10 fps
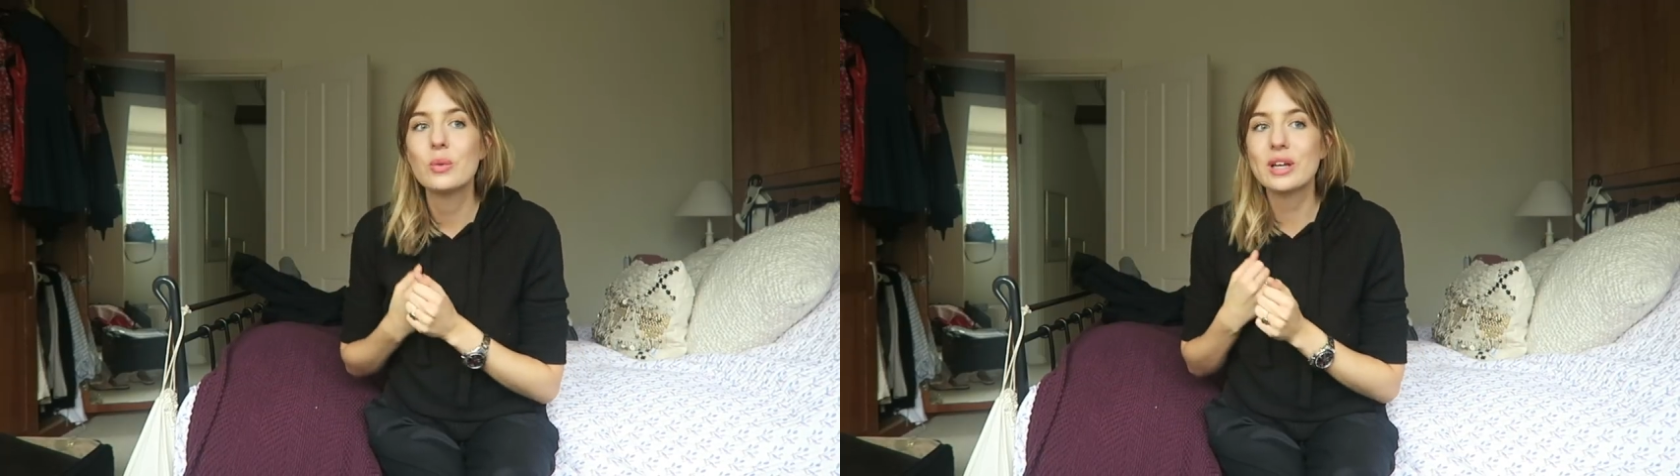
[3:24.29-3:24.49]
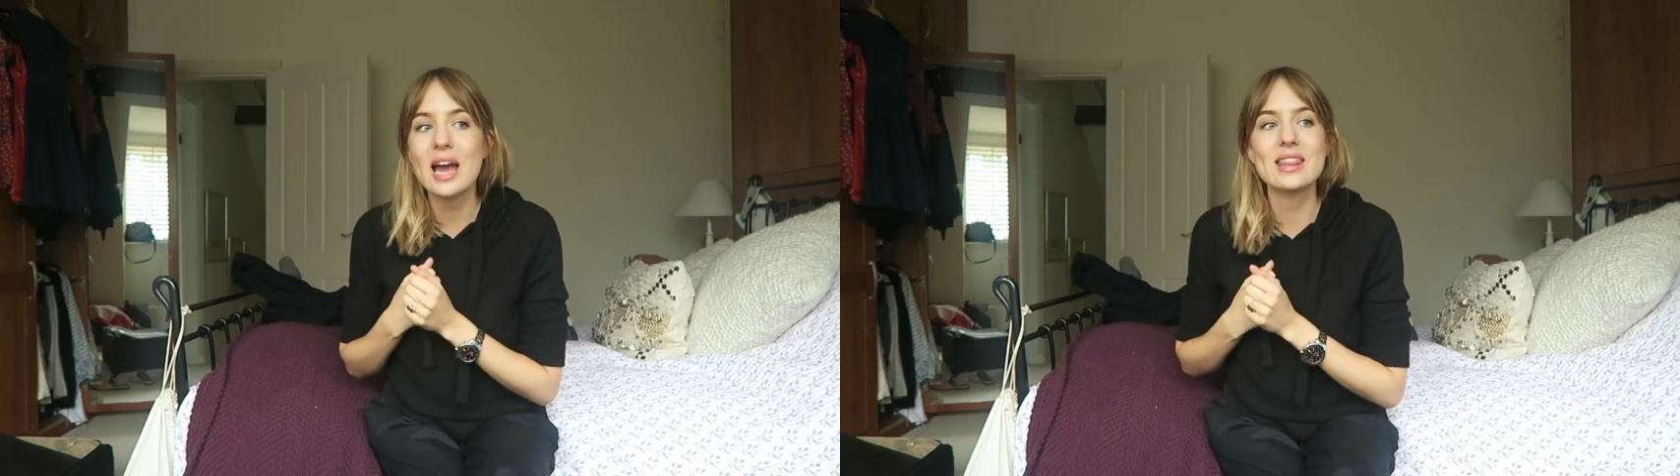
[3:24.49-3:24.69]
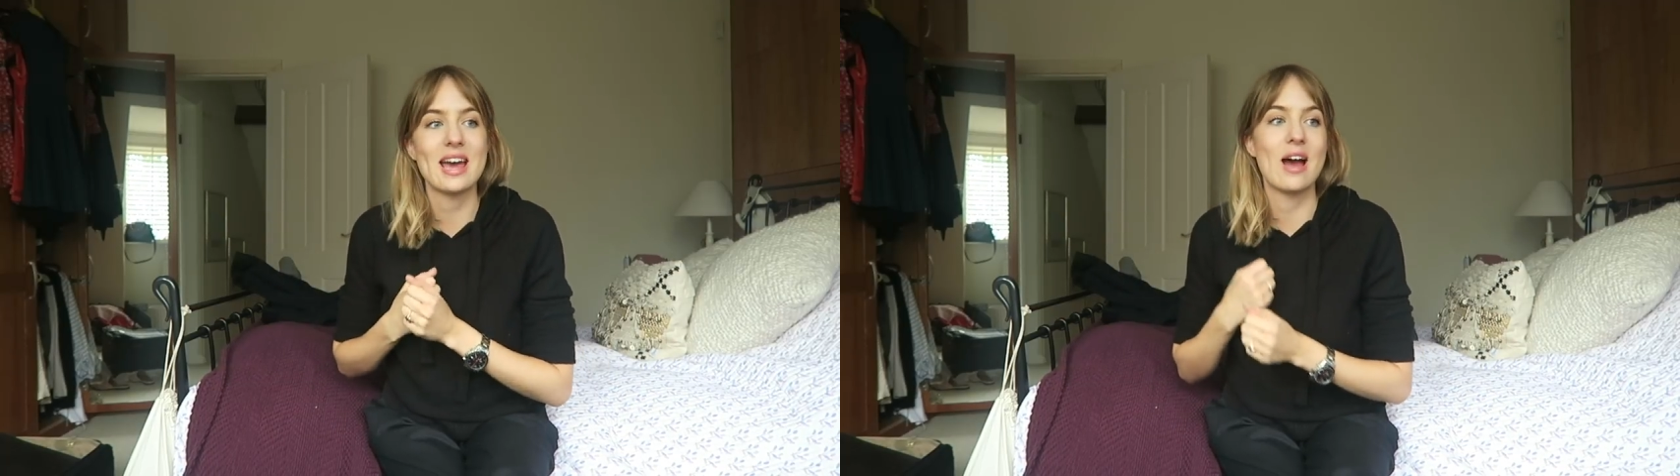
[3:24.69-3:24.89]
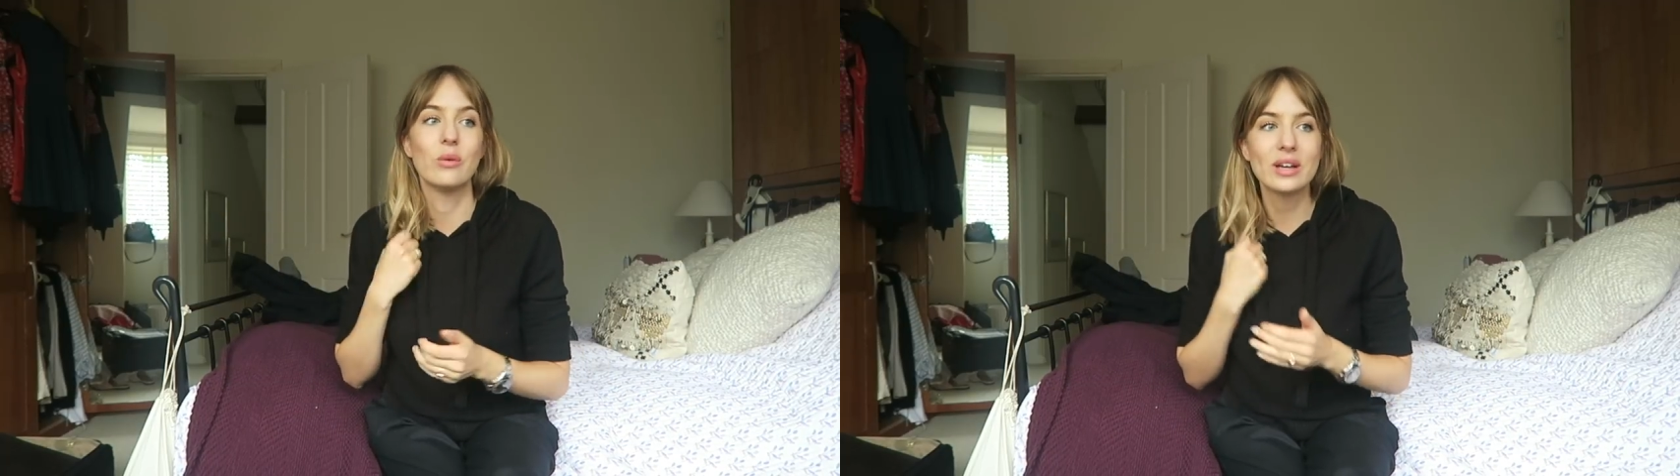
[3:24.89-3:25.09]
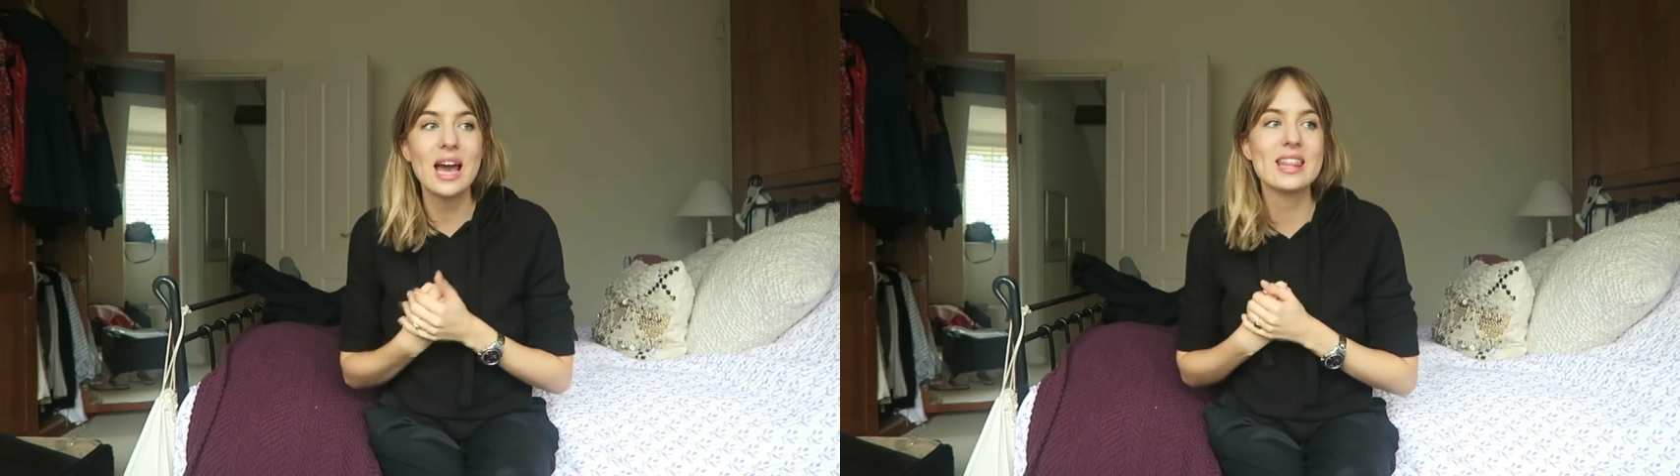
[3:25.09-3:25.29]
we'll get
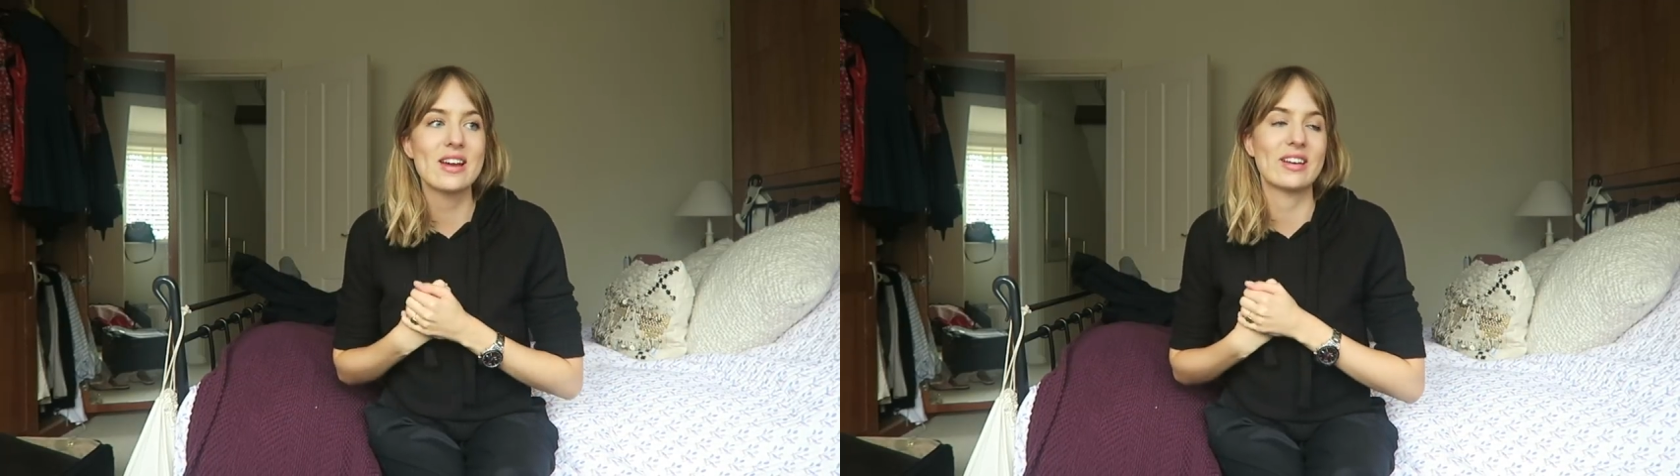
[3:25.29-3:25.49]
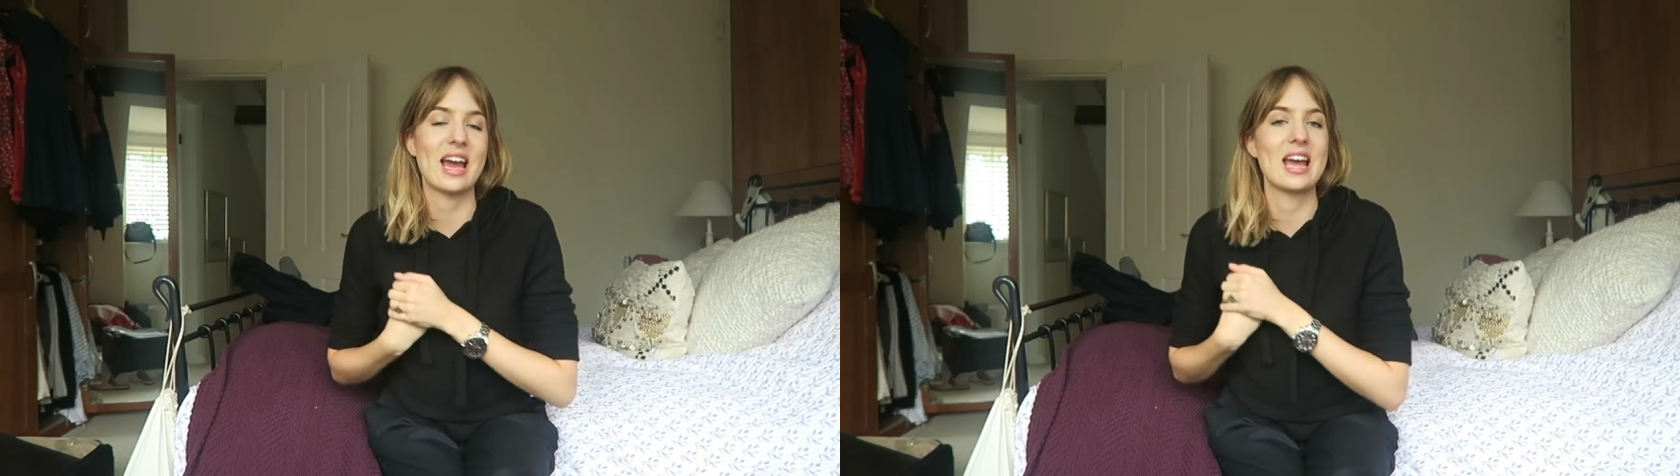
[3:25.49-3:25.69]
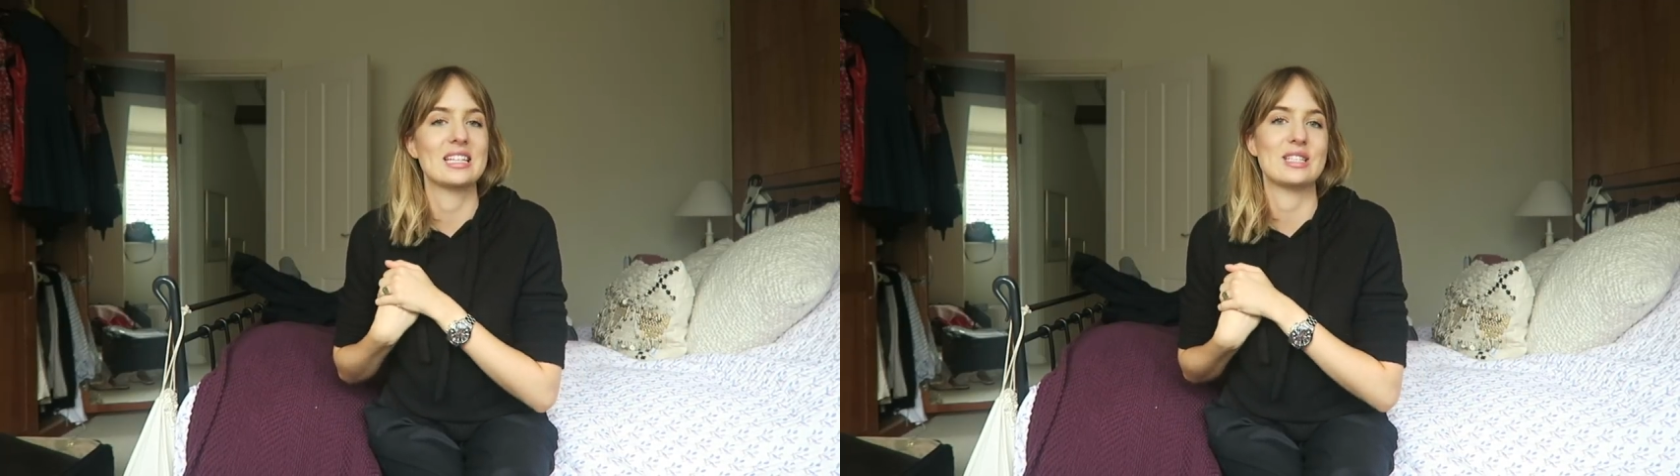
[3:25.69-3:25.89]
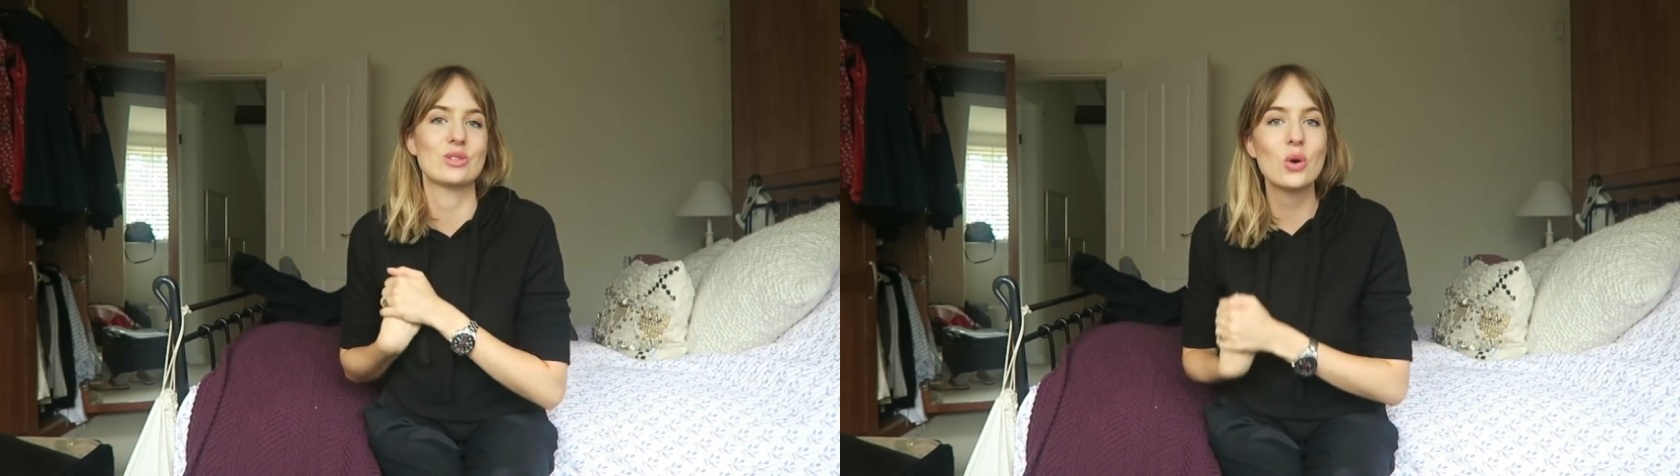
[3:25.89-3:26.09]
there we'll get there again this is